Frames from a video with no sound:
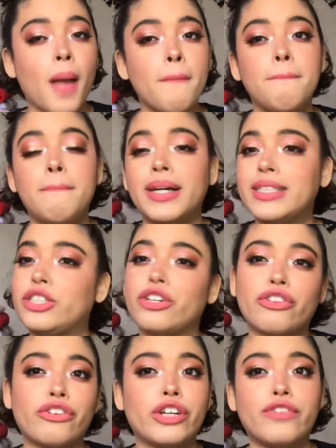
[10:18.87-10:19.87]
put your
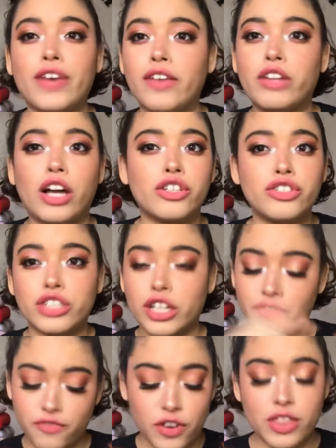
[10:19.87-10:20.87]
$35 in
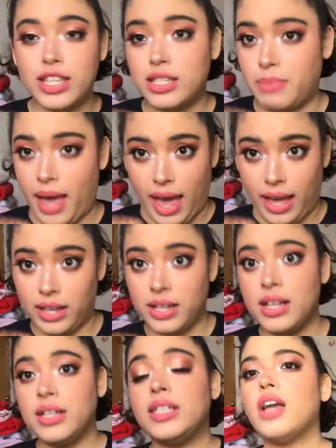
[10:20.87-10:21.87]
for this bag.
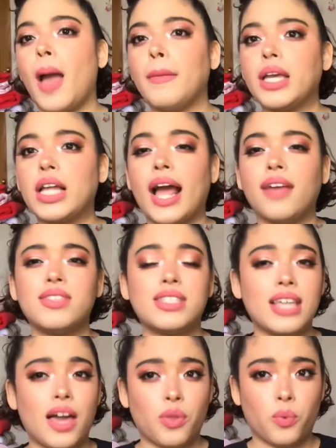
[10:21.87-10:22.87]
I mean, I see
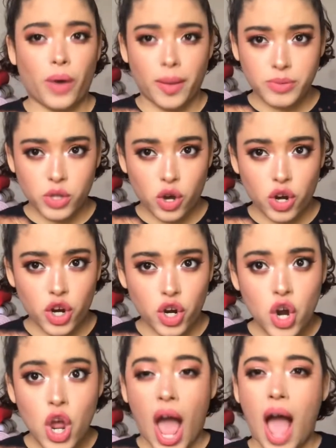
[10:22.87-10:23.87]
how the wipes are.
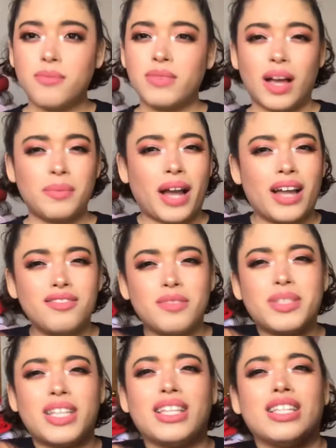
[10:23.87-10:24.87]
I'm kind of
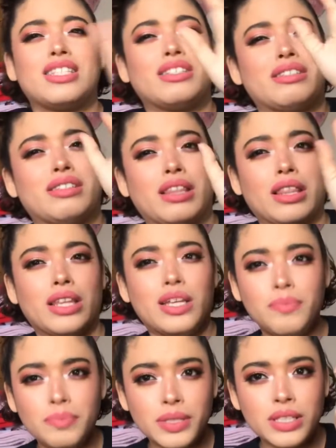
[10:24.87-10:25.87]
upset that it's
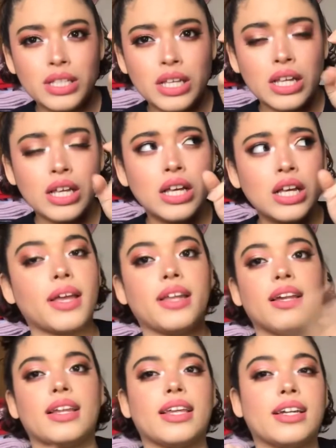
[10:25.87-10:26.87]
lips and
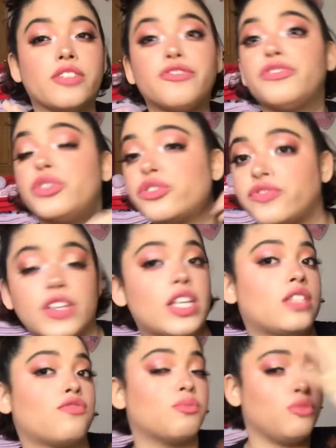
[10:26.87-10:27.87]
not like a full face
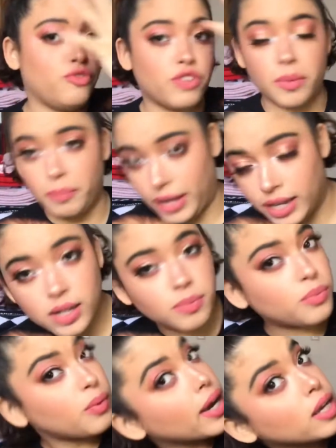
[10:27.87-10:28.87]
remove your makeup
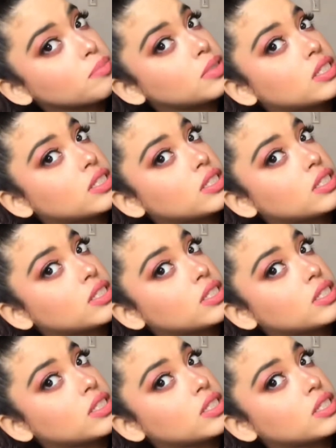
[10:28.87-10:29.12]
wipes.